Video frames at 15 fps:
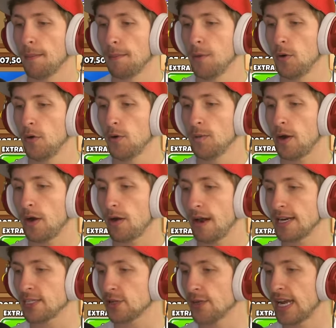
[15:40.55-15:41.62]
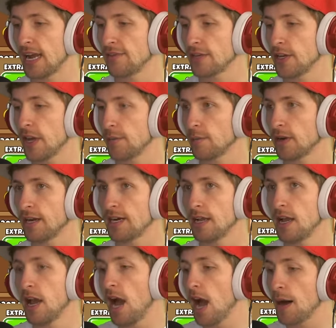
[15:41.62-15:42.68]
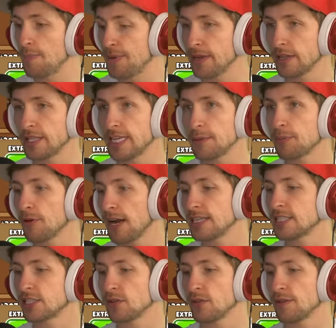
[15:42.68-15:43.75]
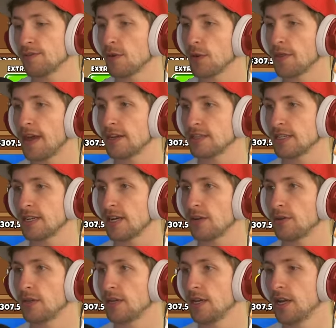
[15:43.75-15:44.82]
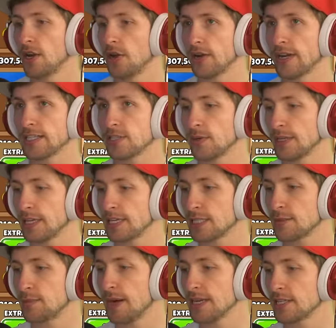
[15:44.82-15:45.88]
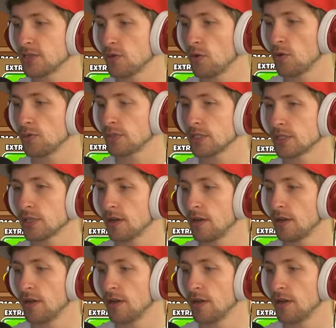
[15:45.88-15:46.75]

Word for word: Boom. All right, so we have the upgrade. Ability price is only 4,000 now. Okay, so we can get spike storms.